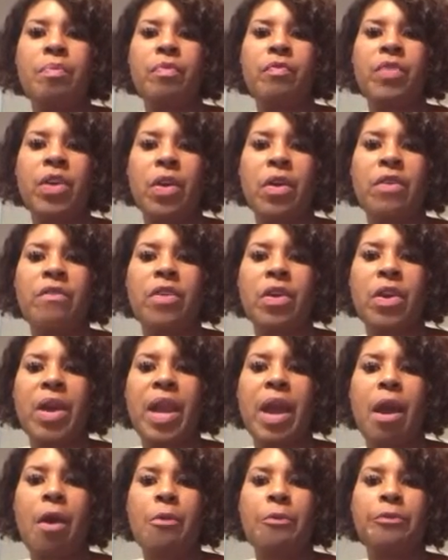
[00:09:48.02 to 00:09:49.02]
very,
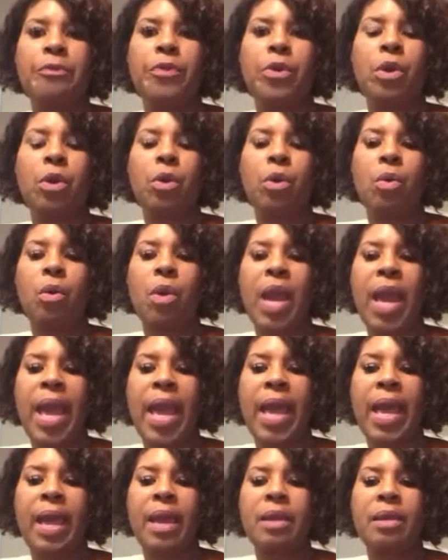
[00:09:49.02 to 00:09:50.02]
very helpful
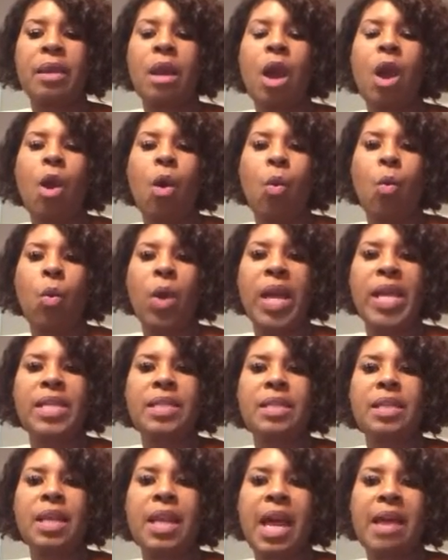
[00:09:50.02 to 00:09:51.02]
and
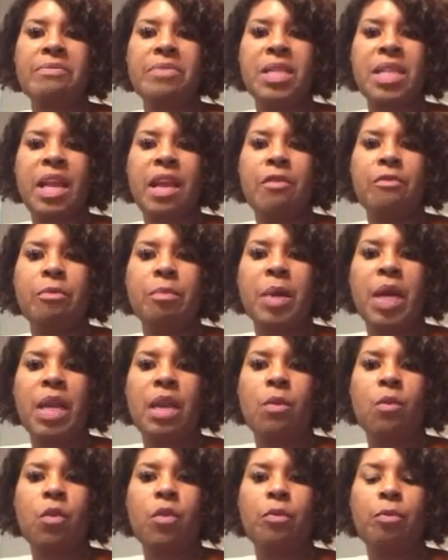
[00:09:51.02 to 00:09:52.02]
ways that I've saved
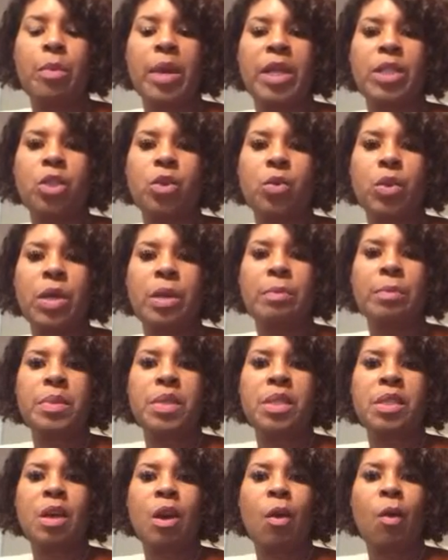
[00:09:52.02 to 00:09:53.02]
money with my trips.
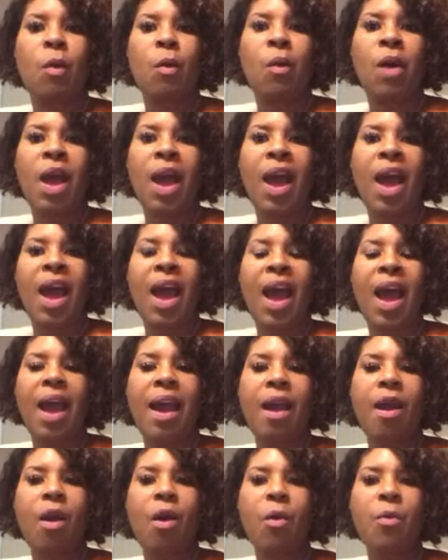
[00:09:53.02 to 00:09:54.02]
So I
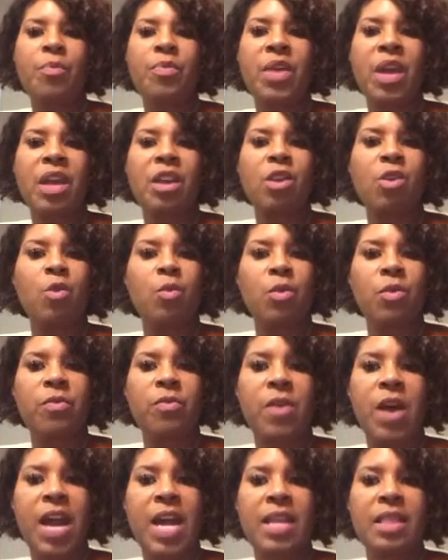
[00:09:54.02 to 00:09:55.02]
hope that you will
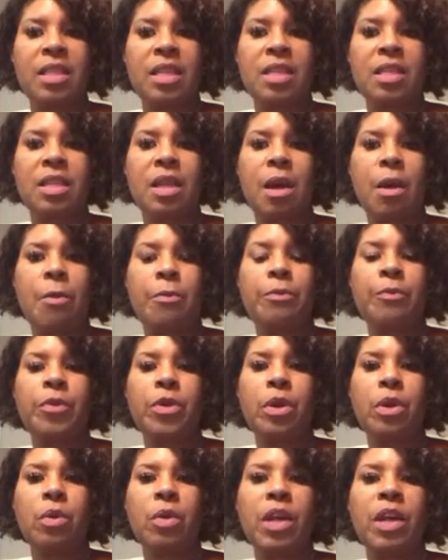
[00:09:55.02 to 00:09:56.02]
find this
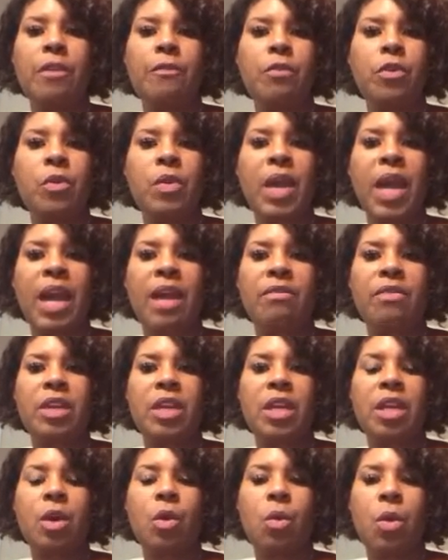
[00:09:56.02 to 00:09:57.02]
helpful. If you have
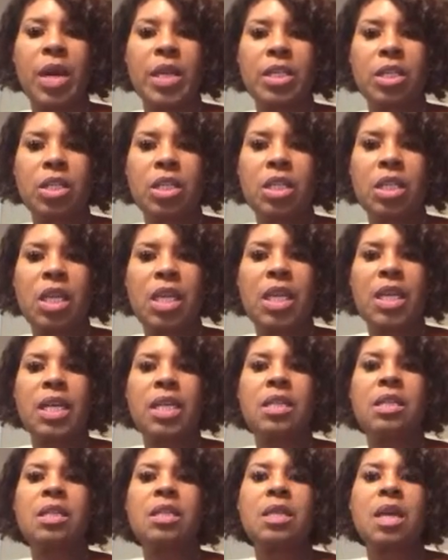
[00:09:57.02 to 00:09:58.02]
any
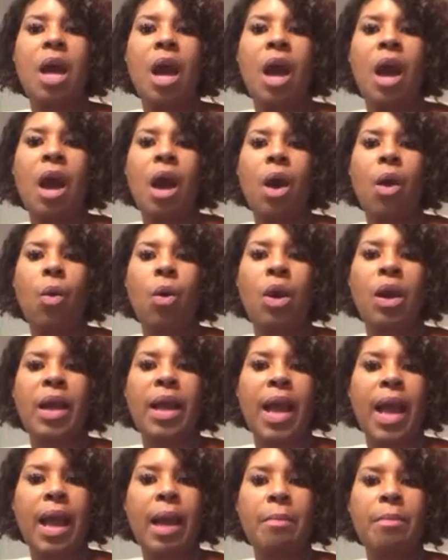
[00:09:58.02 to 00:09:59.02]
questions or
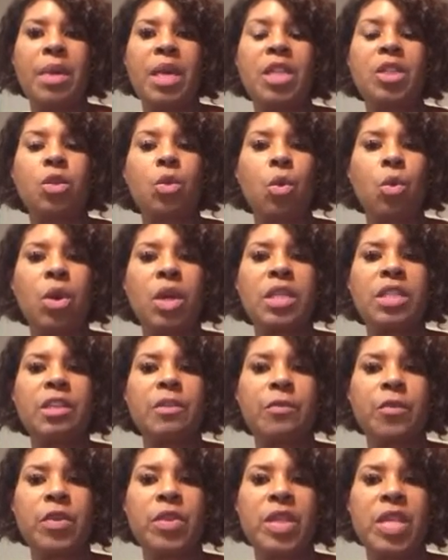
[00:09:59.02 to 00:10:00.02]
comments or
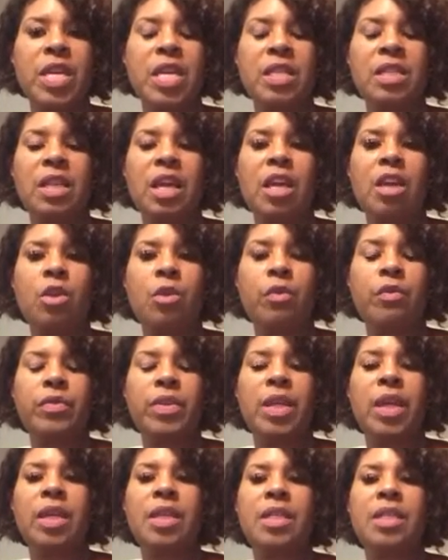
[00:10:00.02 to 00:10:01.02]
different things that you've
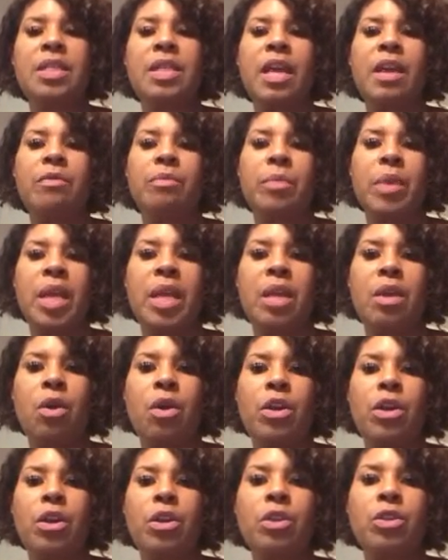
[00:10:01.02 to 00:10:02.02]
done to save money
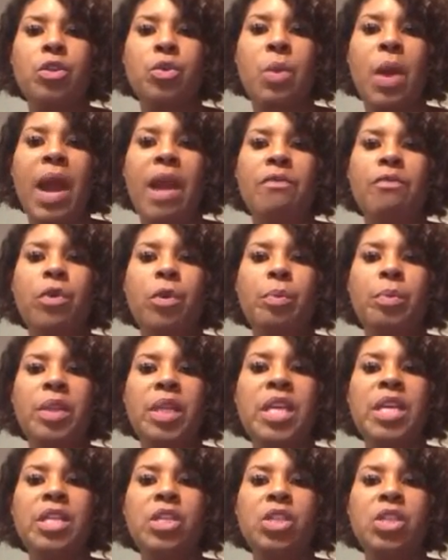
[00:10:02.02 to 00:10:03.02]
on your travel,
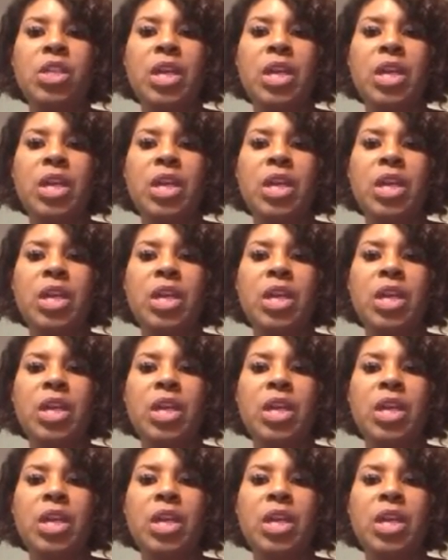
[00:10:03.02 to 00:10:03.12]
please